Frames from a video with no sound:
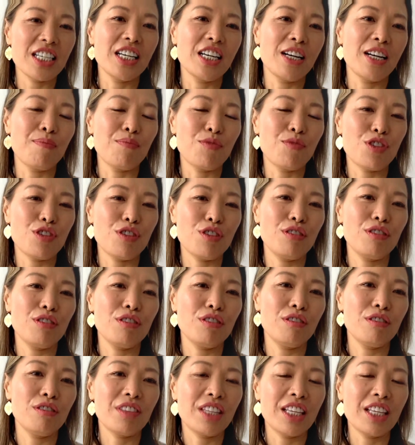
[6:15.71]

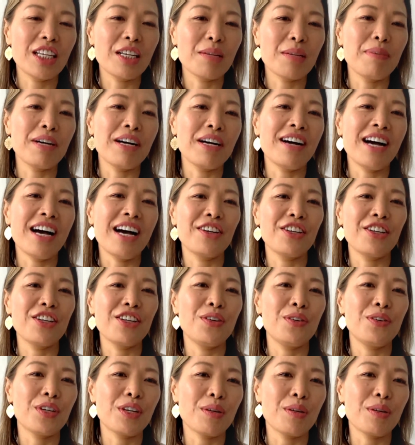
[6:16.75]
to think about how do you